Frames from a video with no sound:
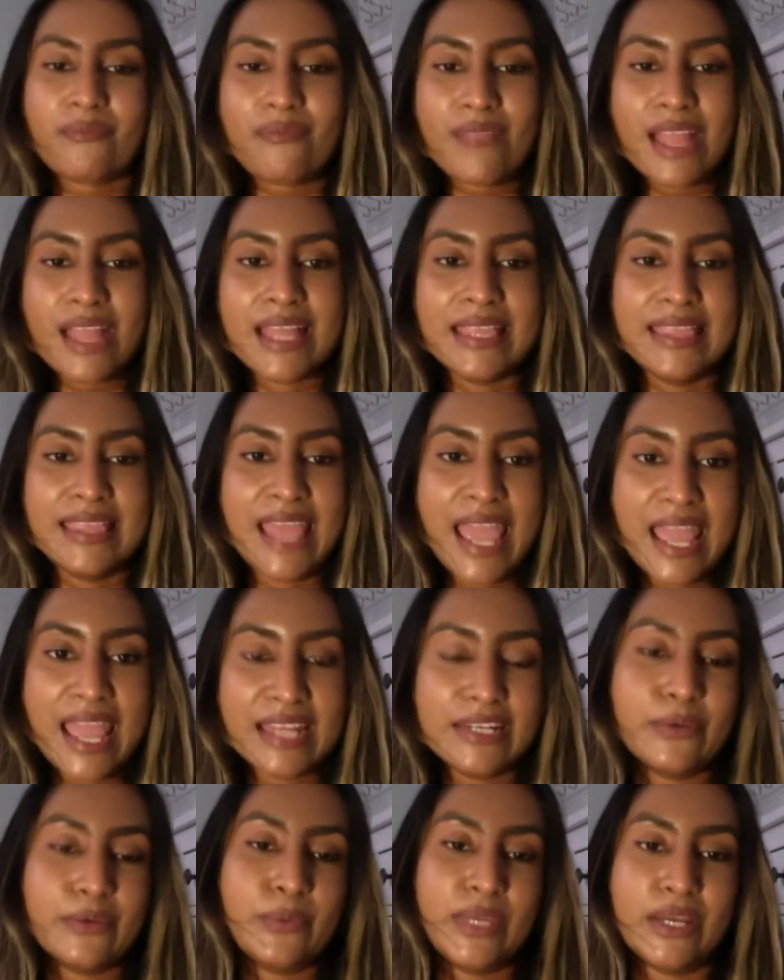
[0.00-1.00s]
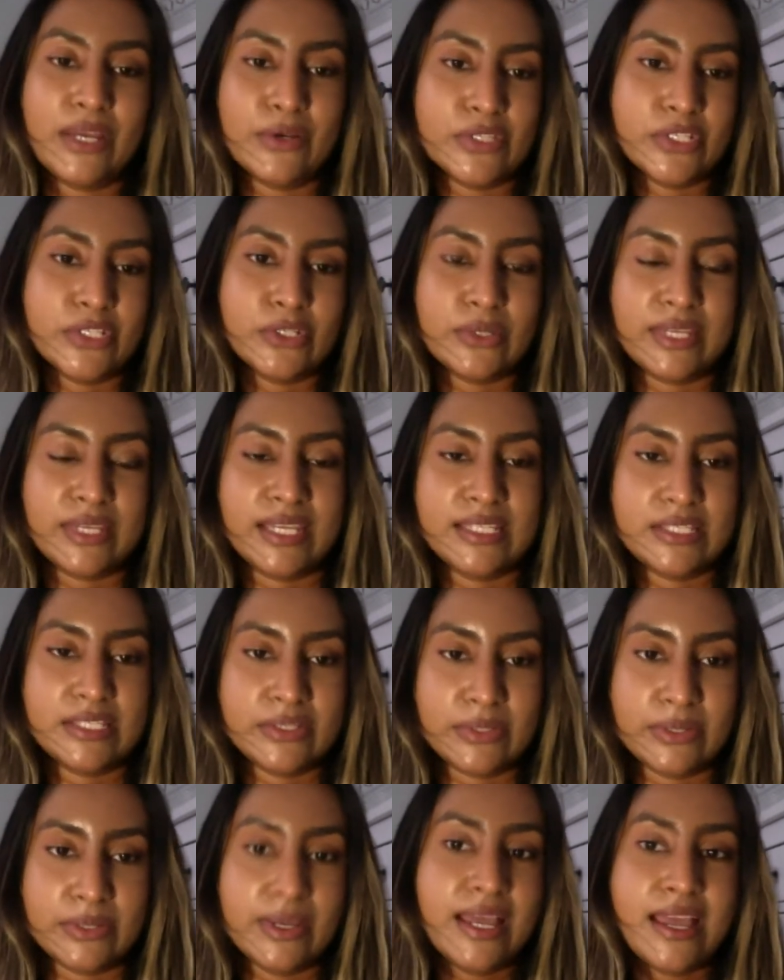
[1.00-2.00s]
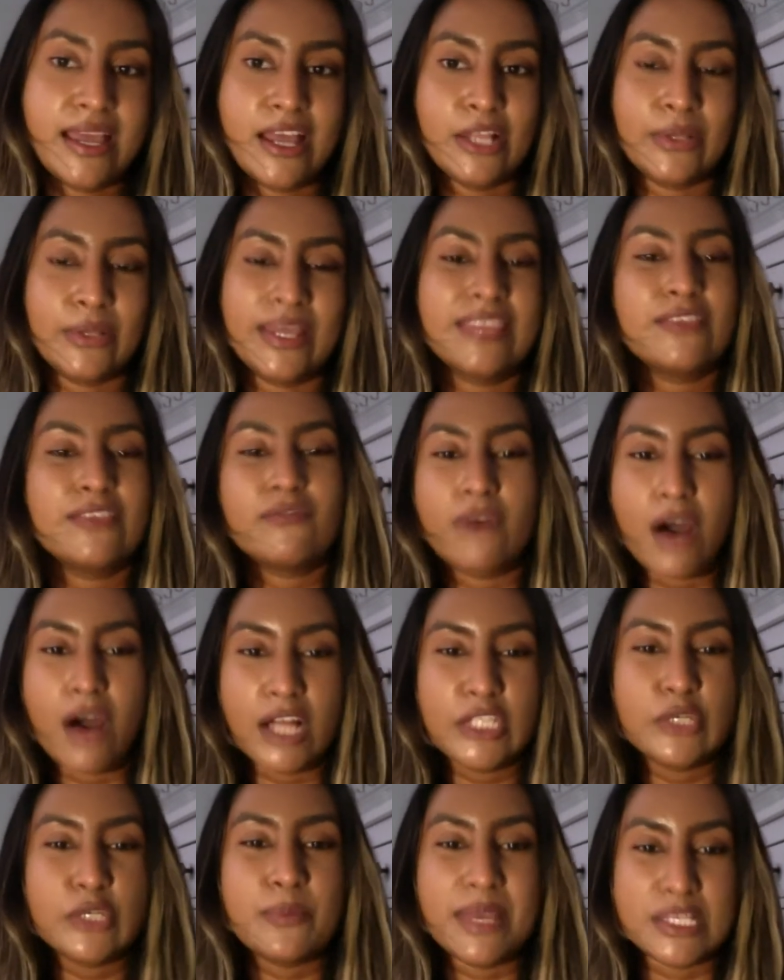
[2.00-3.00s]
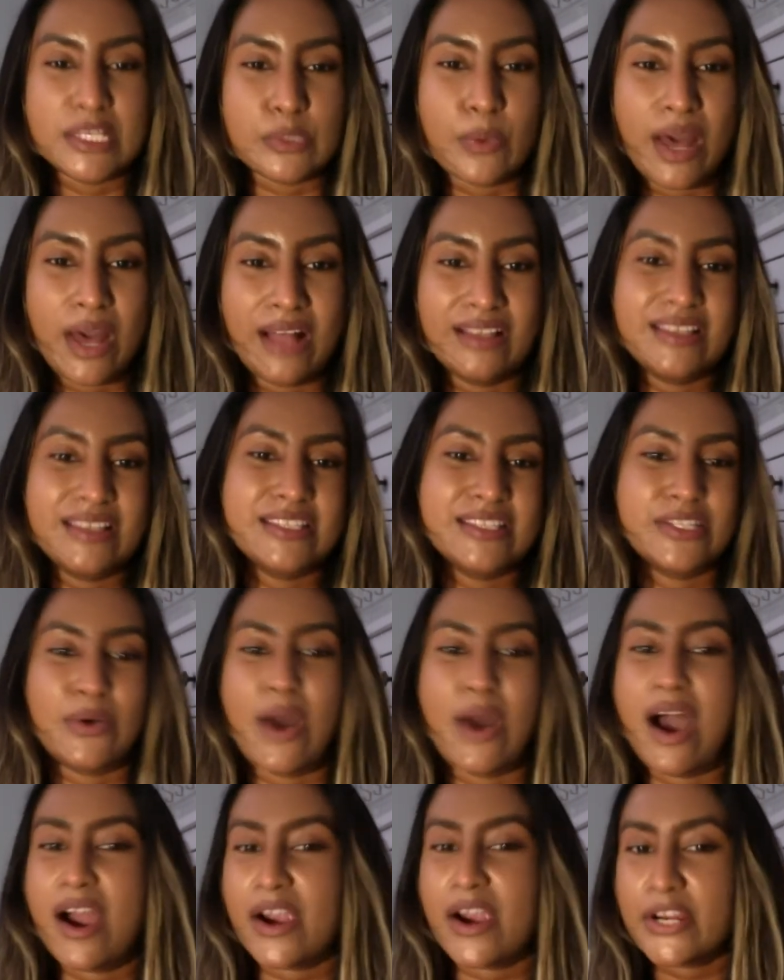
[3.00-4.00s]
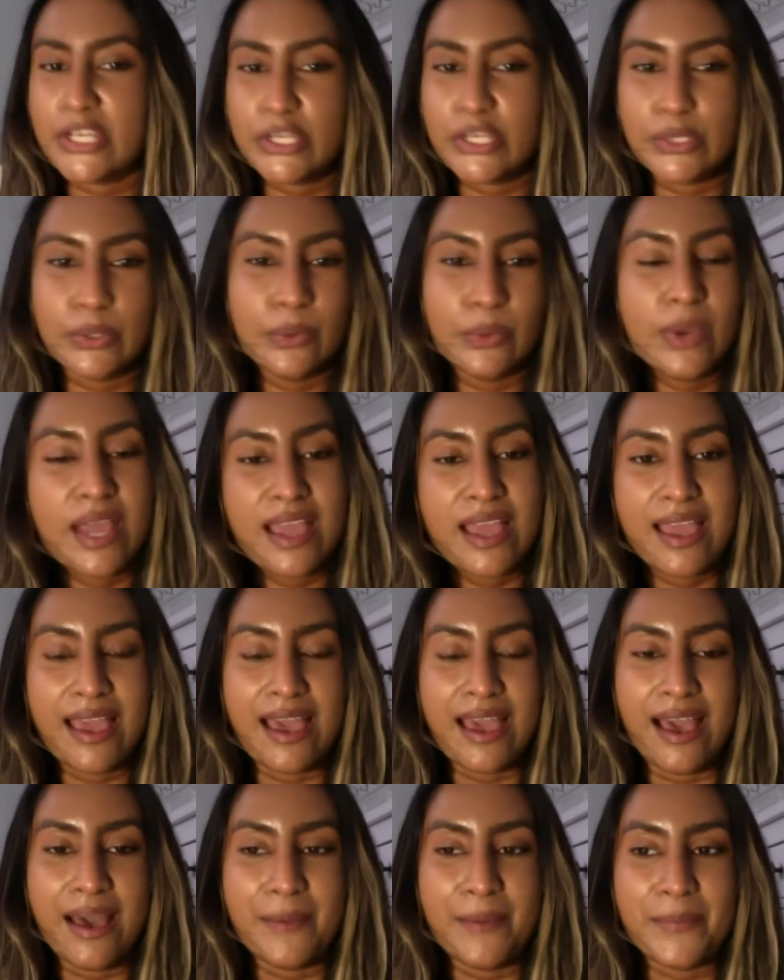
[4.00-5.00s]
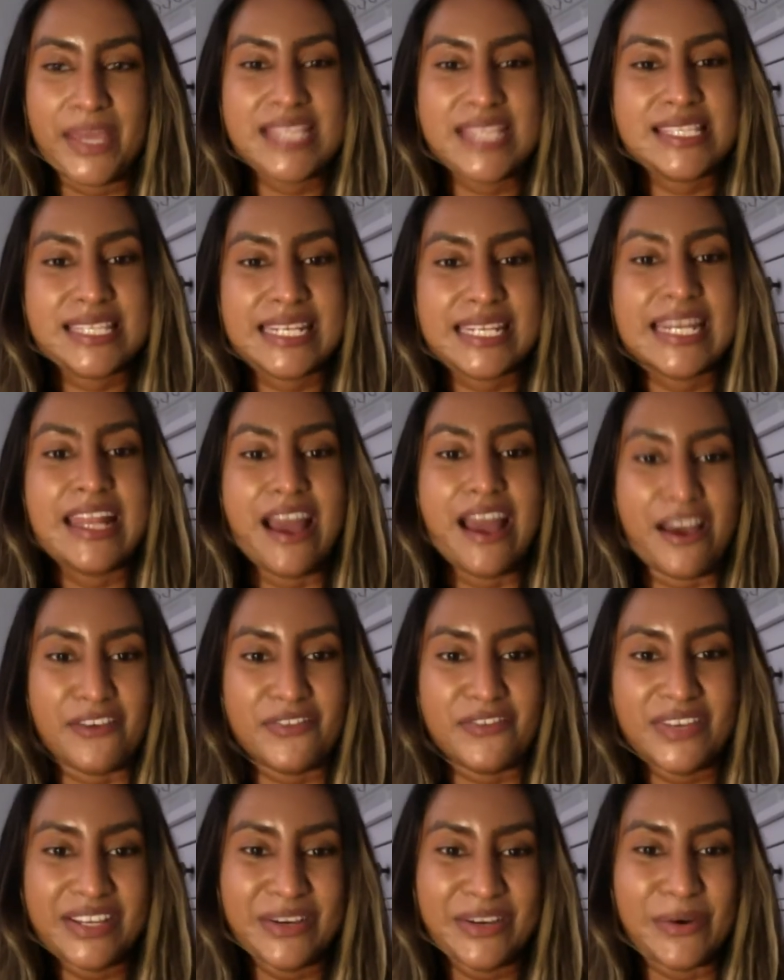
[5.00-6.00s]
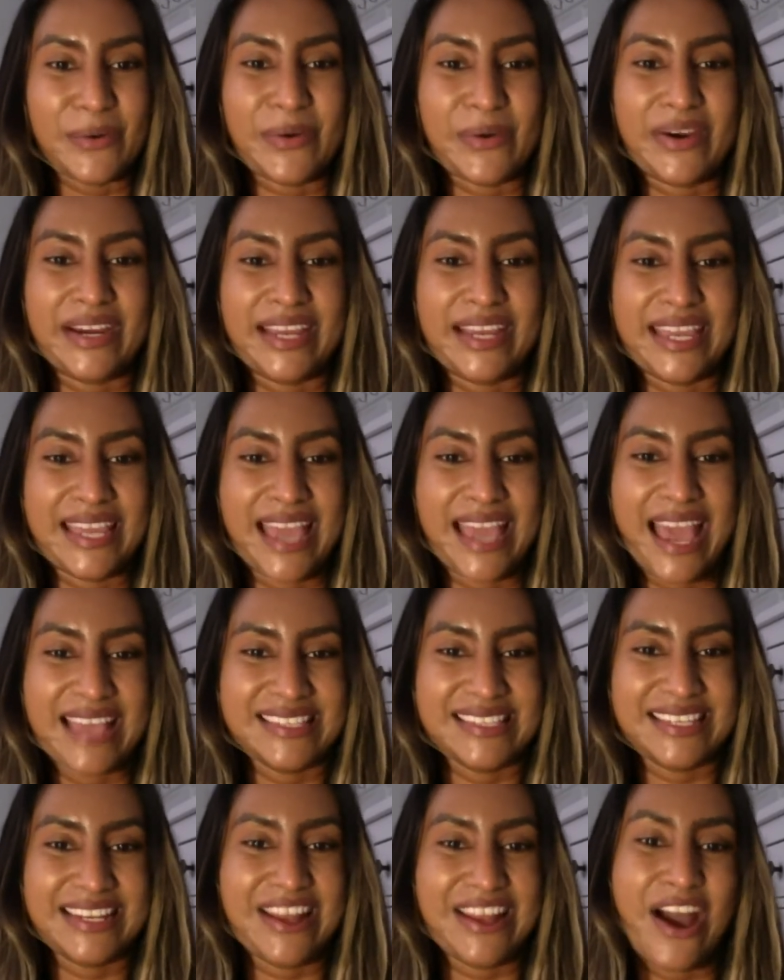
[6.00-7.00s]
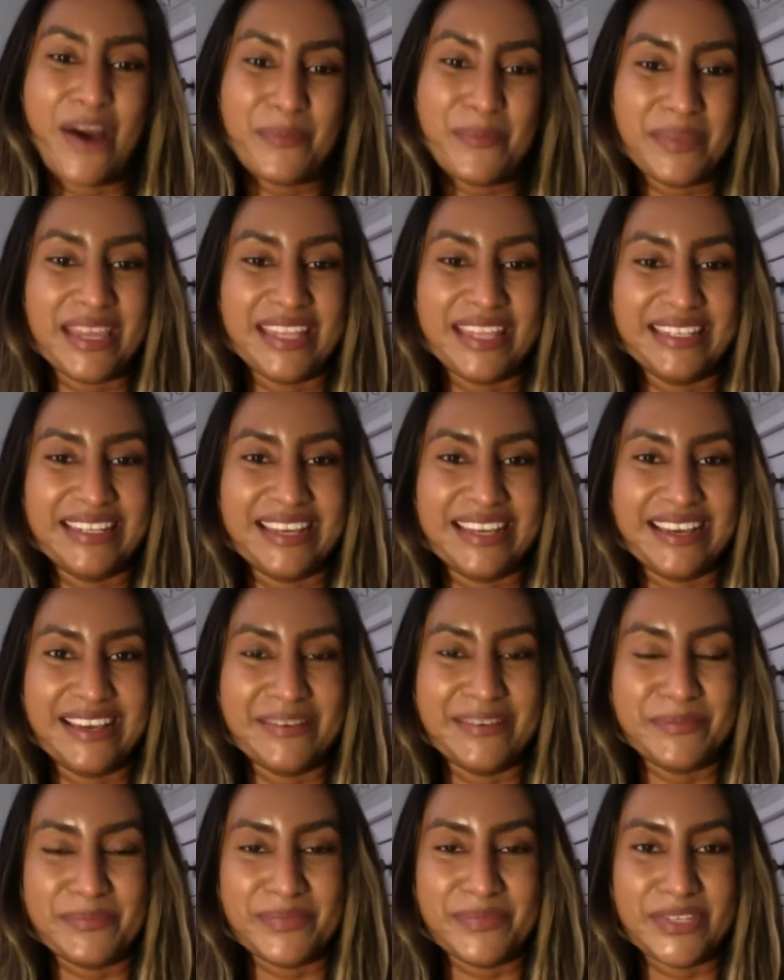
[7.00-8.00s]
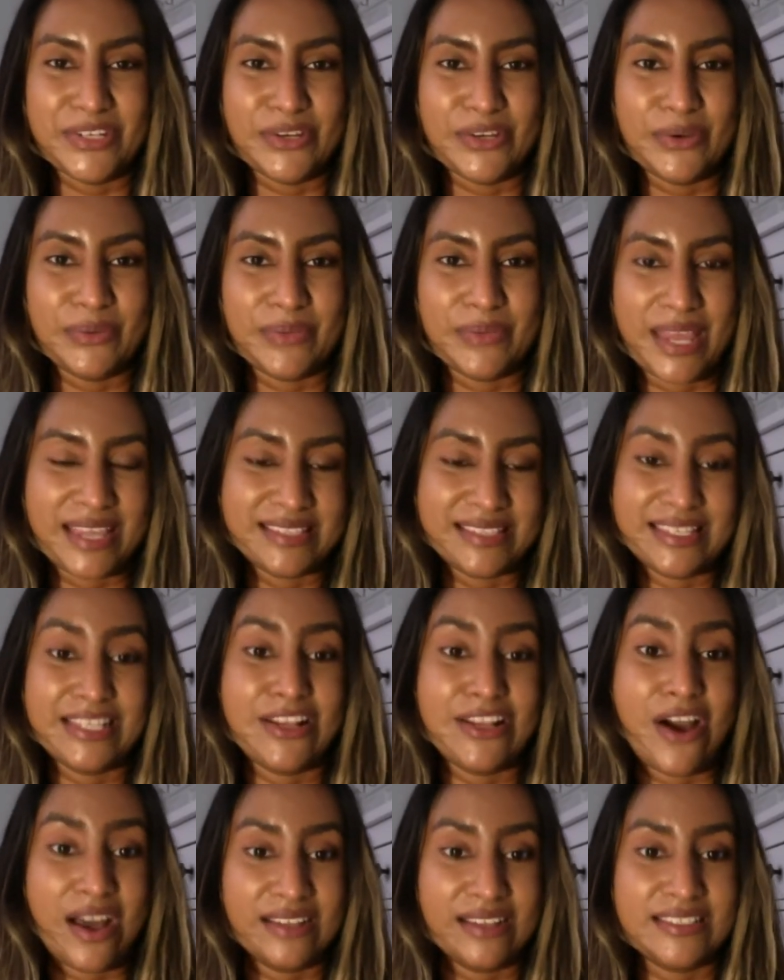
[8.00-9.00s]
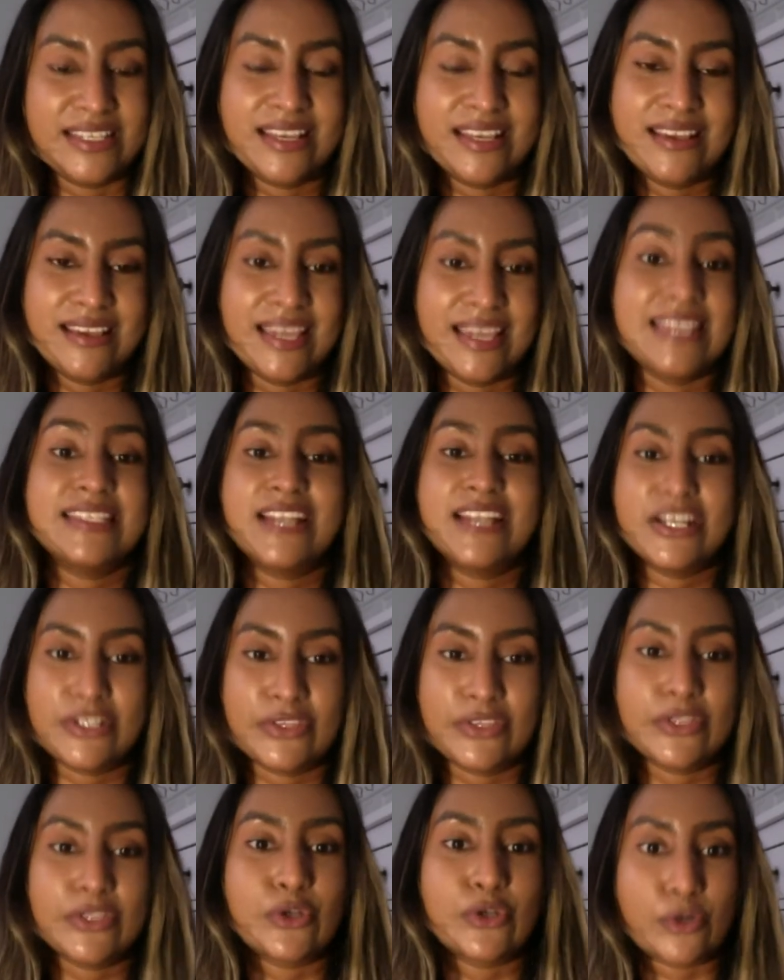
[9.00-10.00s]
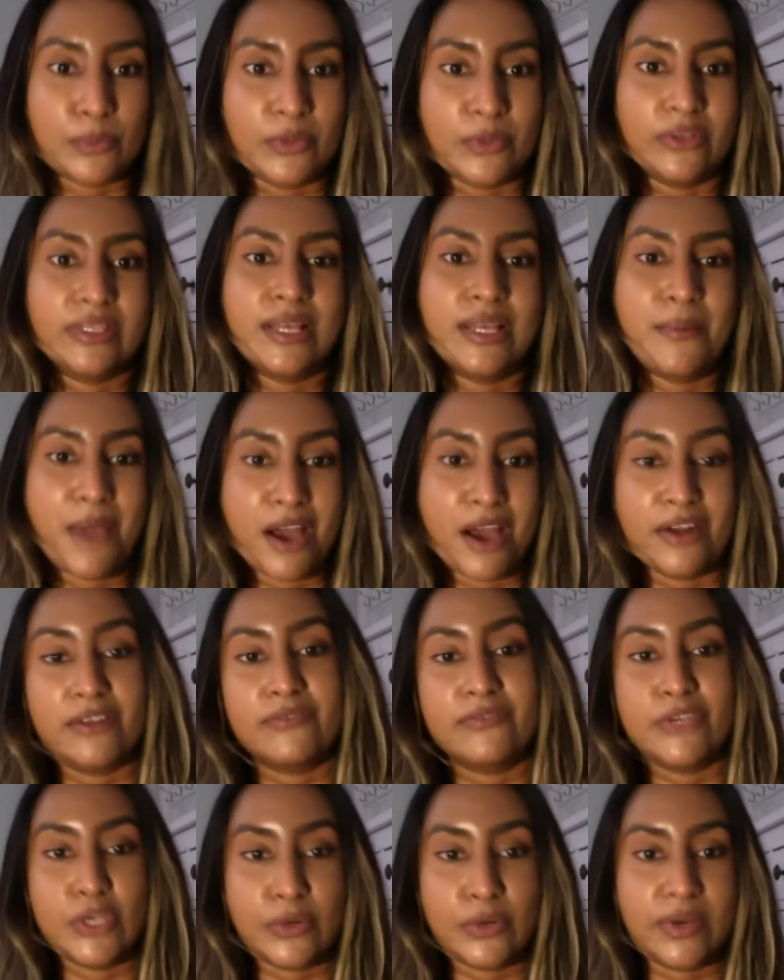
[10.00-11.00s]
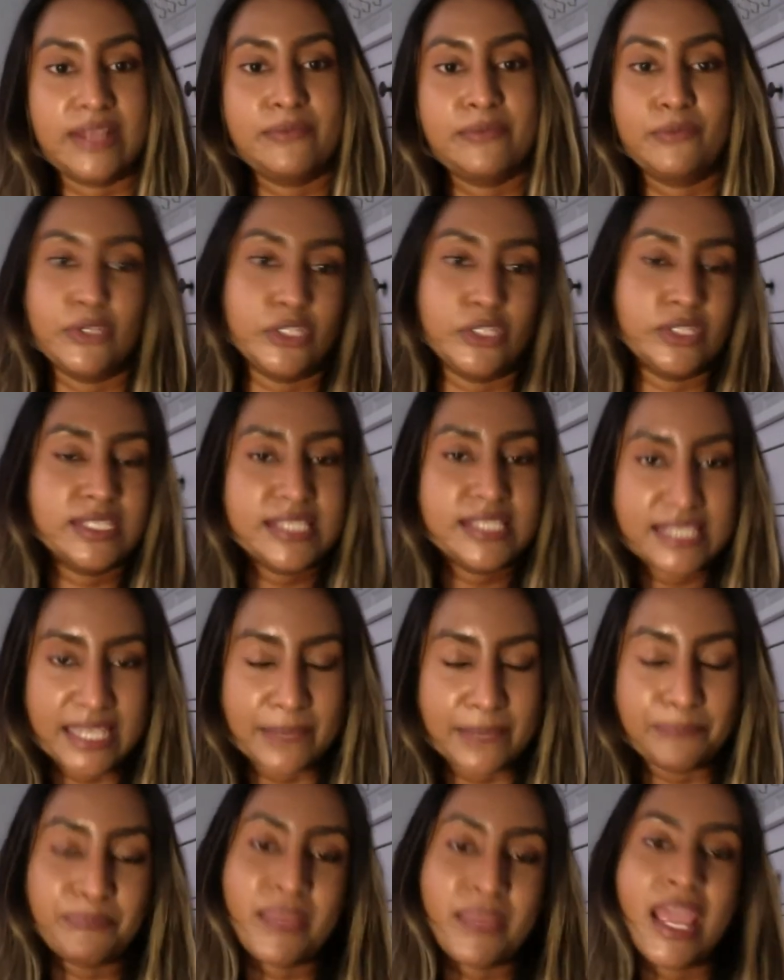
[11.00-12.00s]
Then we also look at the volume as well. So is it enough, or has it not been, is it under the normal amount of urine we should see?